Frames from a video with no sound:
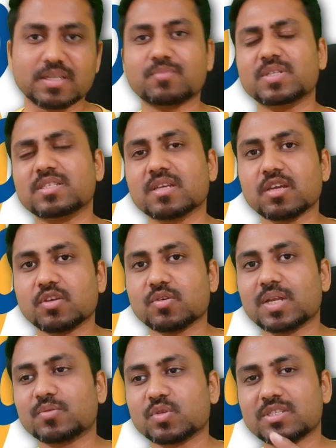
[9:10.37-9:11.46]
That means you
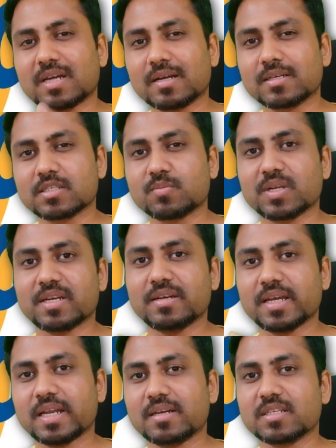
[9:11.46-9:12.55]
will have to start a sprint,
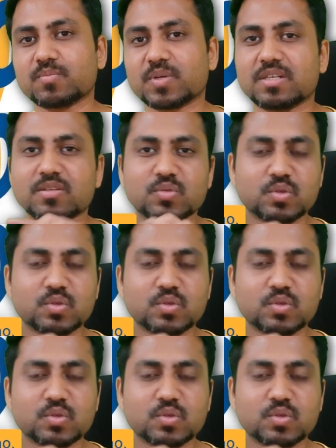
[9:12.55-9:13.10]
end a sprint.